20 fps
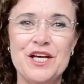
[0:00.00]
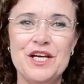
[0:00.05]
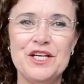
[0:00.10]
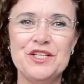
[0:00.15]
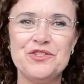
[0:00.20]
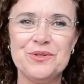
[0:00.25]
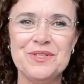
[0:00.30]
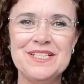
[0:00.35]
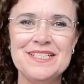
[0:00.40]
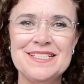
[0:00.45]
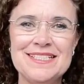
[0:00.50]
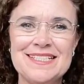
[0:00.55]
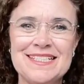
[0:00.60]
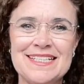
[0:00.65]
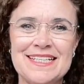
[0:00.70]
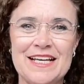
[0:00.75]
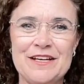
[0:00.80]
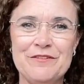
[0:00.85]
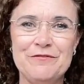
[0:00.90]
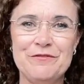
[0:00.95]
Join us
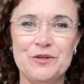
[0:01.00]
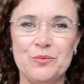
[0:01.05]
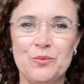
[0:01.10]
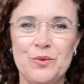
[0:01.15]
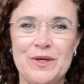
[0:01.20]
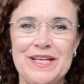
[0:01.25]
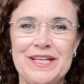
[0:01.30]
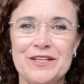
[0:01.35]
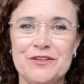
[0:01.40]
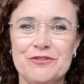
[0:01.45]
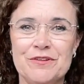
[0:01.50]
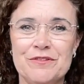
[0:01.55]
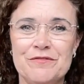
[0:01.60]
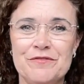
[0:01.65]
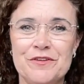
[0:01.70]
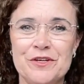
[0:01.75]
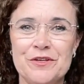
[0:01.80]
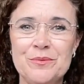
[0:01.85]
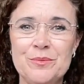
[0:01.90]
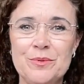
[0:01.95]
today for the Week in Review,